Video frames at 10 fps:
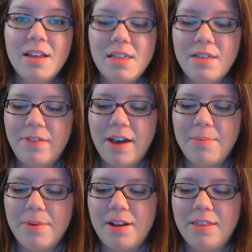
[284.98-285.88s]
the
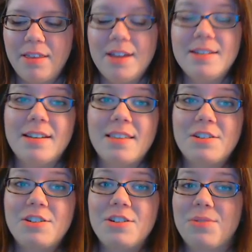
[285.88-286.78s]
Viper, and the idea that
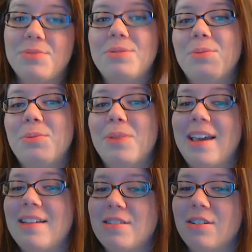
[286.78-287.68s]
she knows the
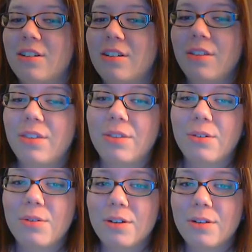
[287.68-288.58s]
way to Earth.
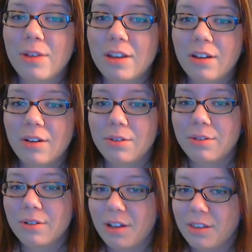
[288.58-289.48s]
Or we could go
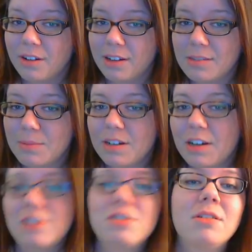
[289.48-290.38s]
through another
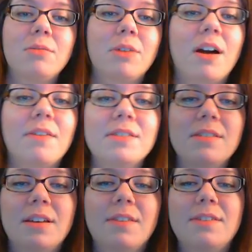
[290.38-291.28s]
explanation where
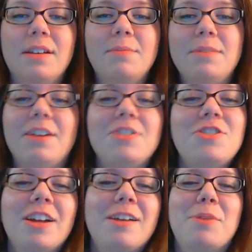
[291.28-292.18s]
obviously I've set up Tara.
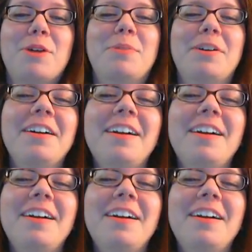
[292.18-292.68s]
Shut up, Harper.